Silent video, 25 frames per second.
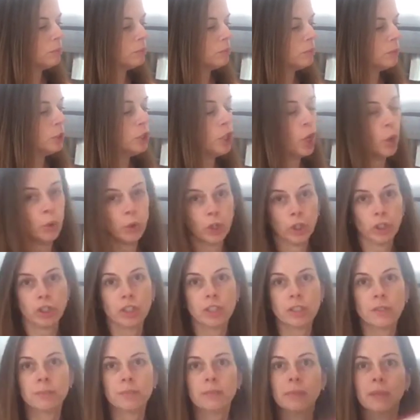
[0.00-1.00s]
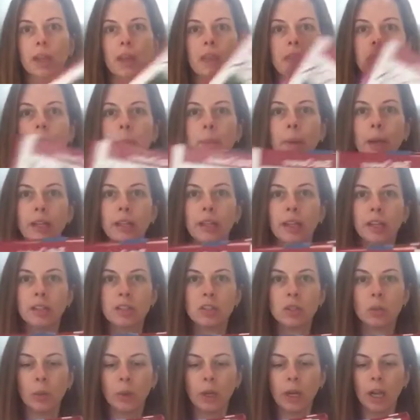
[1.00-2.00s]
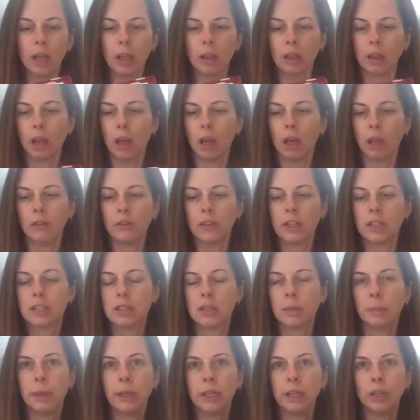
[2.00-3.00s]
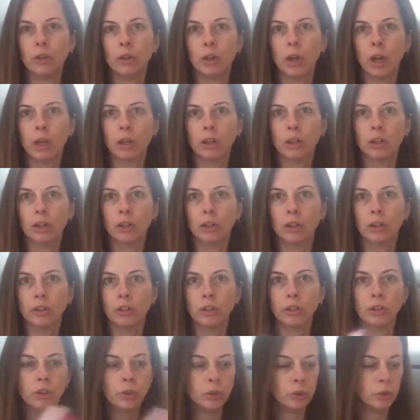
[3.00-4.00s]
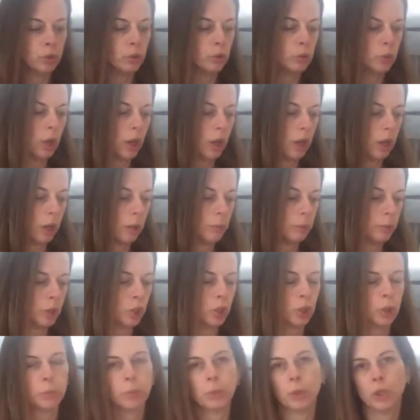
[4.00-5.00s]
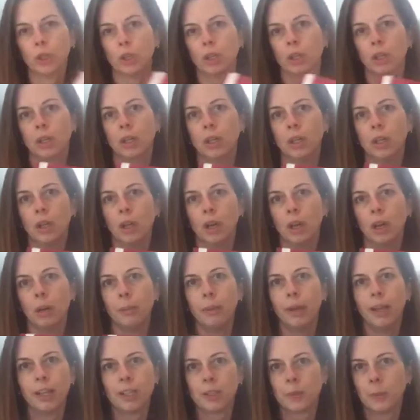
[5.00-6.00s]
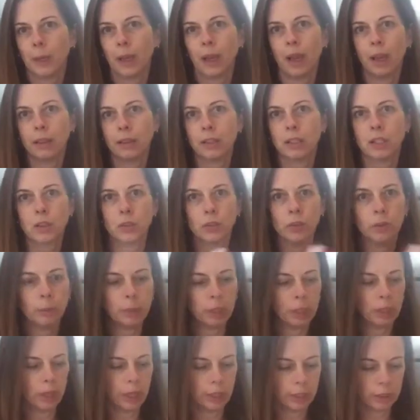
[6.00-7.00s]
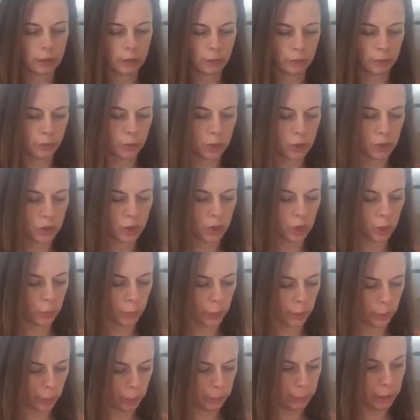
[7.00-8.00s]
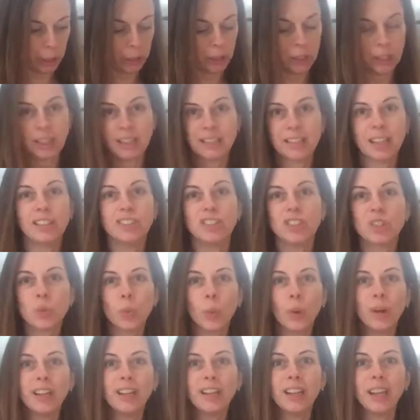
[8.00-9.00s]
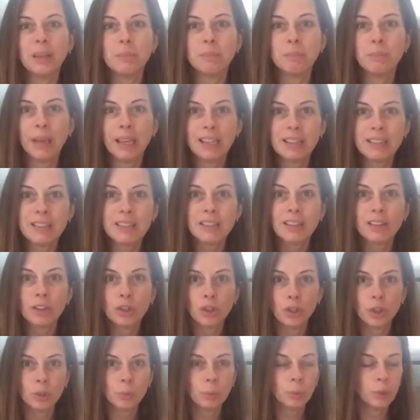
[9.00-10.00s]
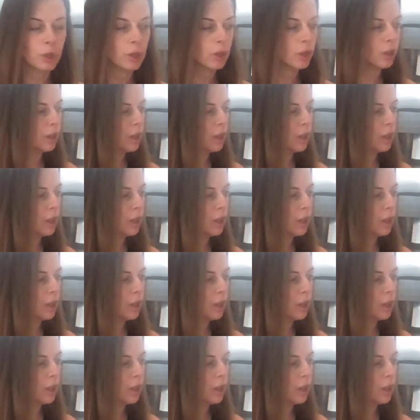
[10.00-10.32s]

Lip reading: yogurt. Then my next one I love is the Betty Crocker new cookbook. My husband got this for me like the first year we were married because I just wanted a basic cookbook